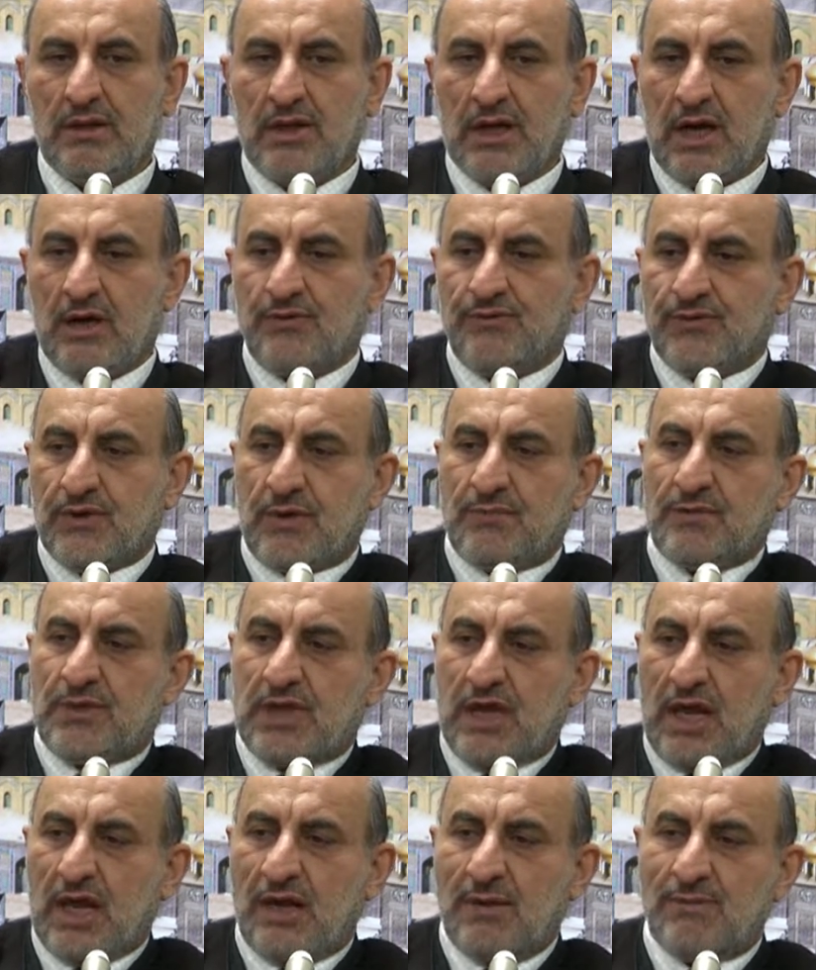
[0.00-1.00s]
Now from
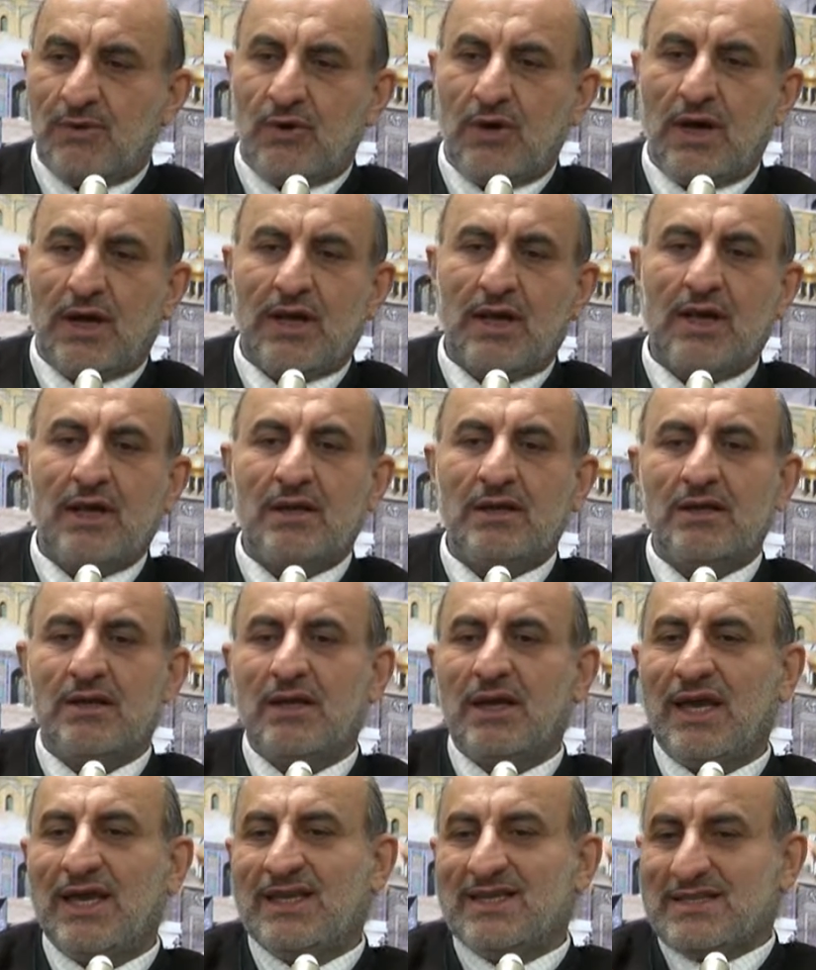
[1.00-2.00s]
the elbow
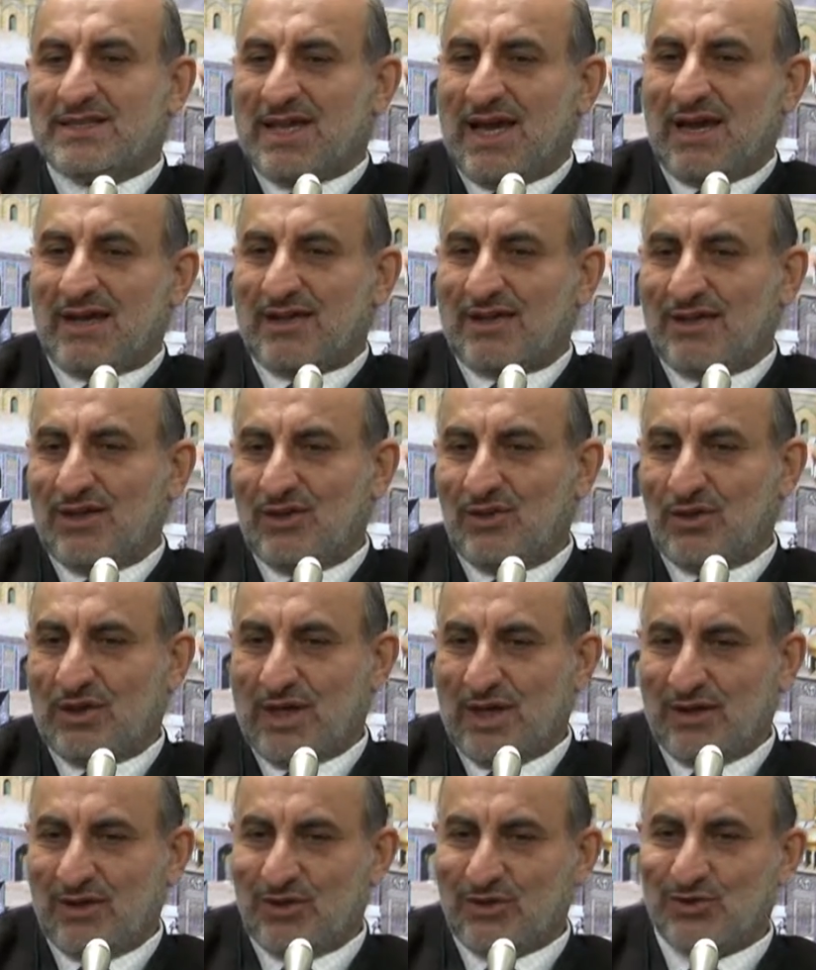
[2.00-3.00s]
again, exactly you
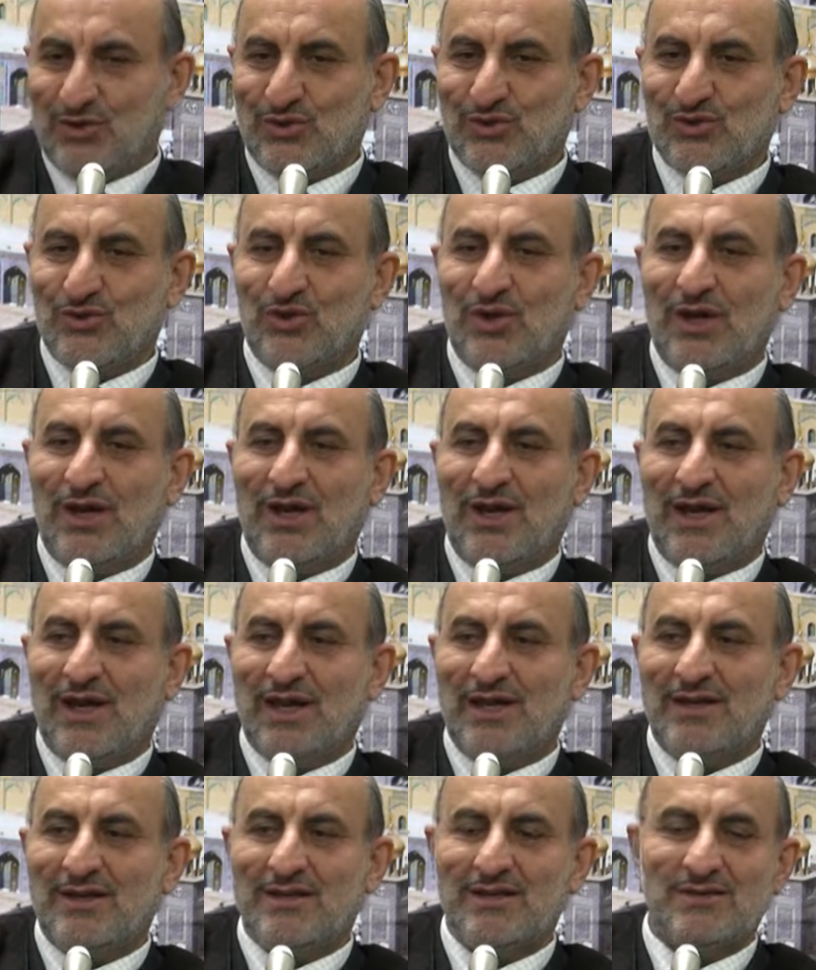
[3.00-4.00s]
cannot draw a
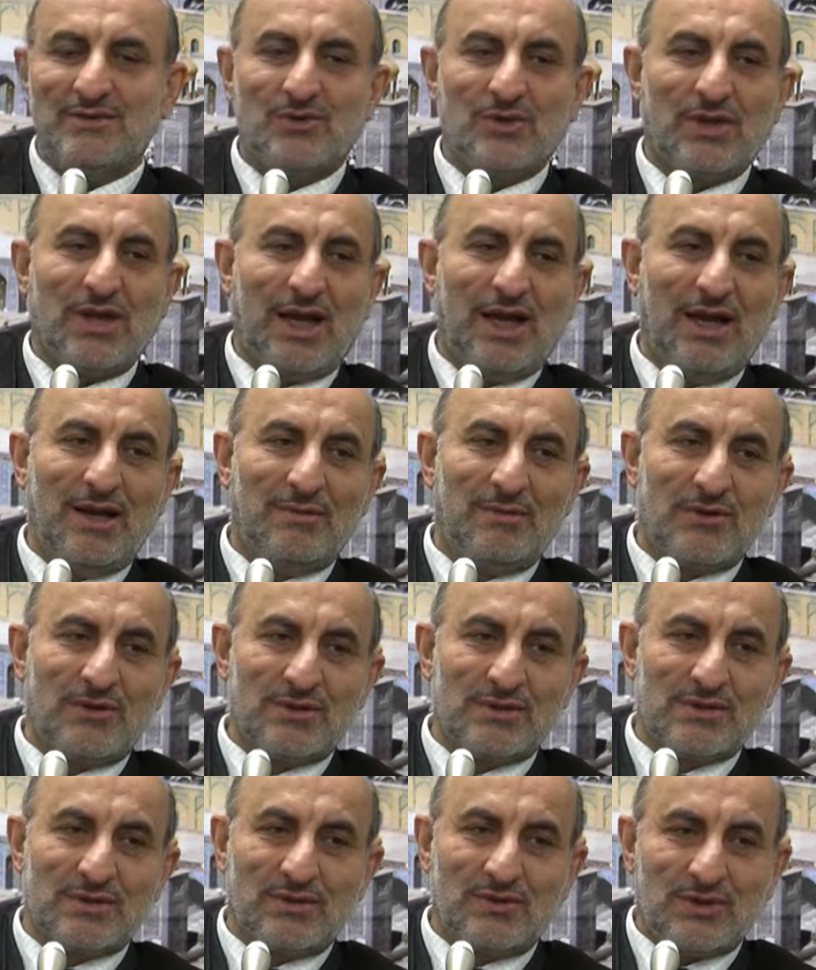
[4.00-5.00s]
line to the
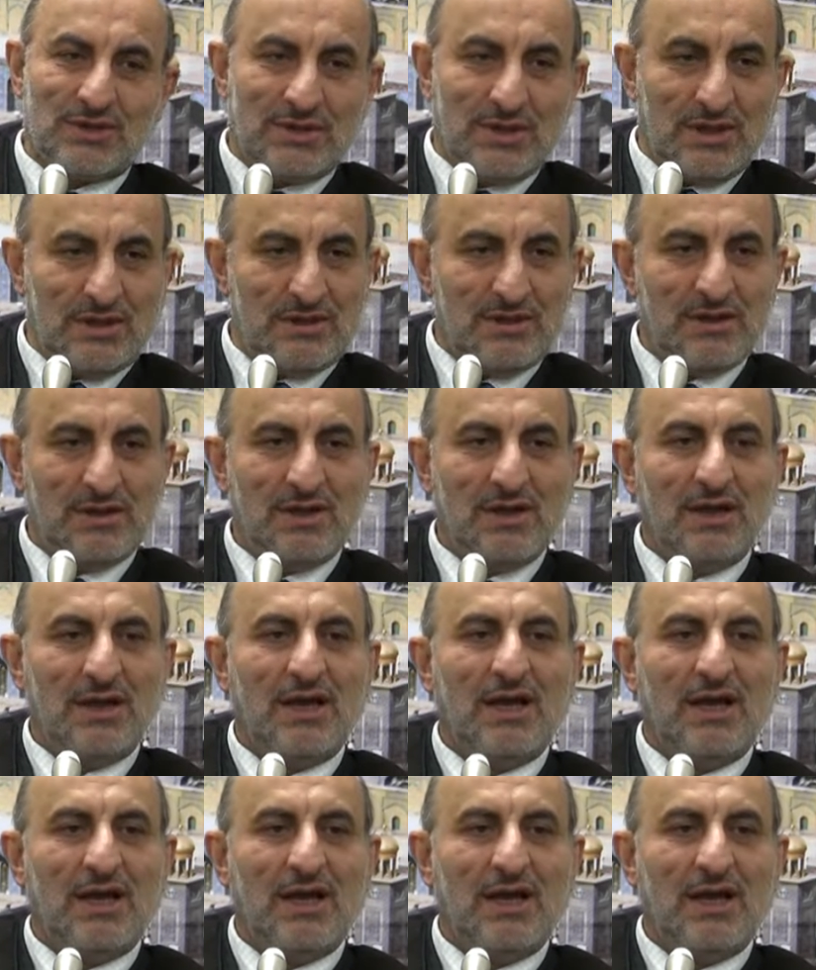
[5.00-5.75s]
elbow. So we said